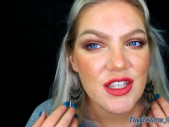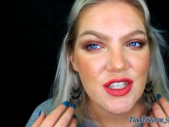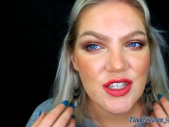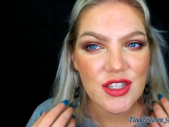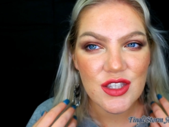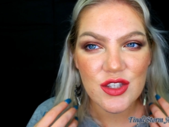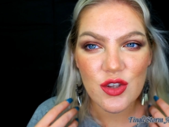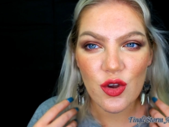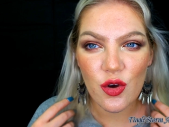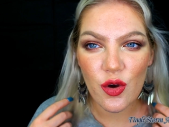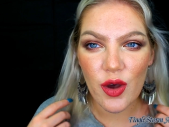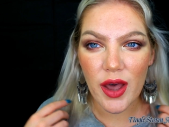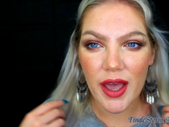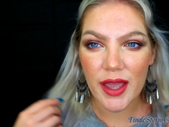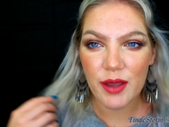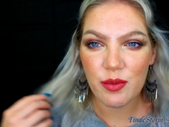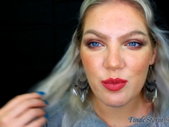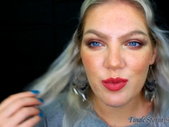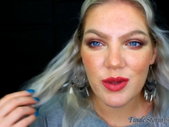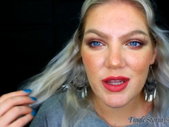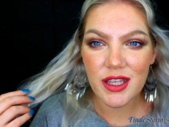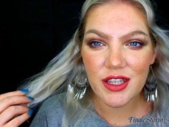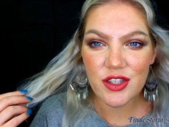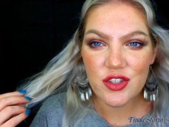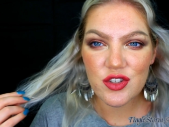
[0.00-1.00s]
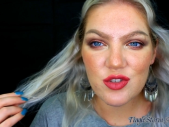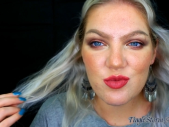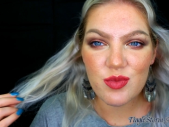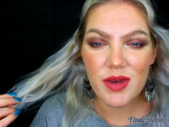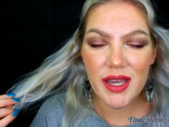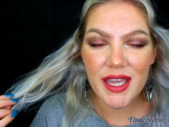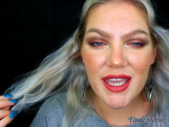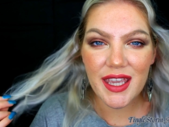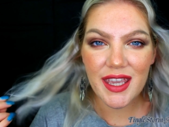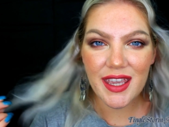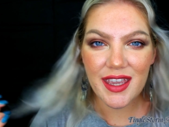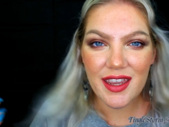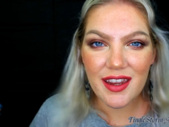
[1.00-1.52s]
So I bleached
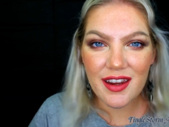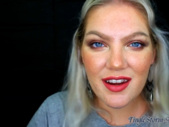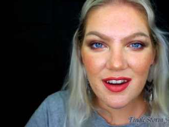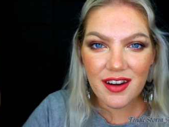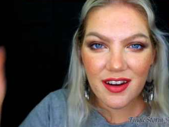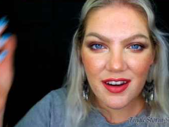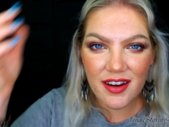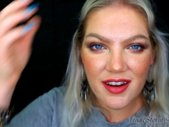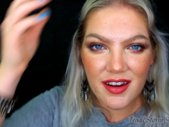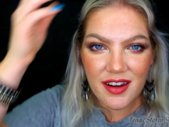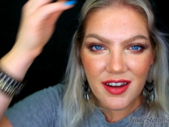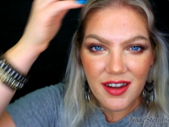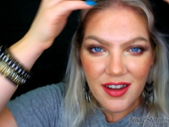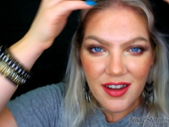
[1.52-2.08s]
my hair